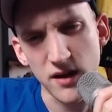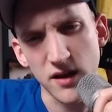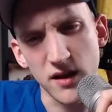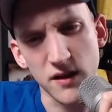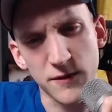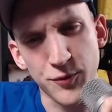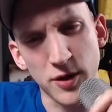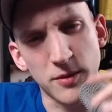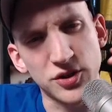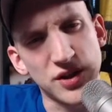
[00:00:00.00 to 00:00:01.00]
is pretty
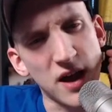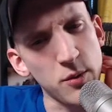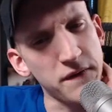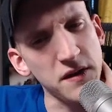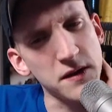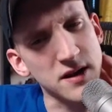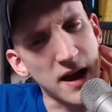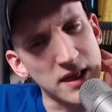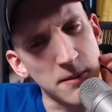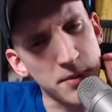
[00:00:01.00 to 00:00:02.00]
much that. We've seen this guy
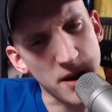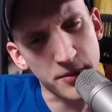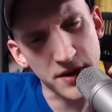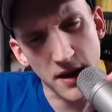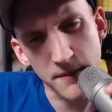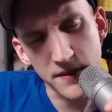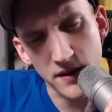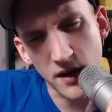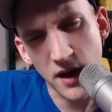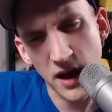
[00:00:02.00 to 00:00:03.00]
limp a couple times.
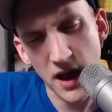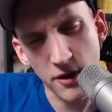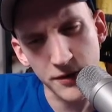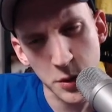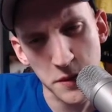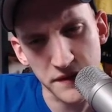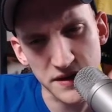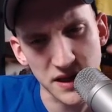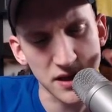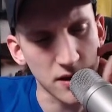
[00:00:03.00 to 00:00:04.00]
I don't think we've
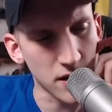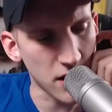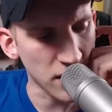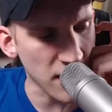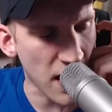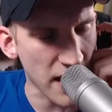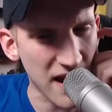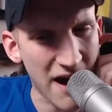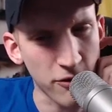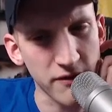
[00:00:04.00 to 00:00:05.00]
seen a lot
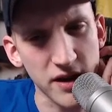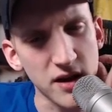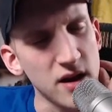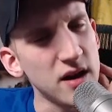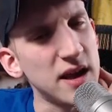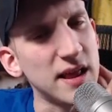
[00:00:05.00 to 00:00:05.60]
out of it. He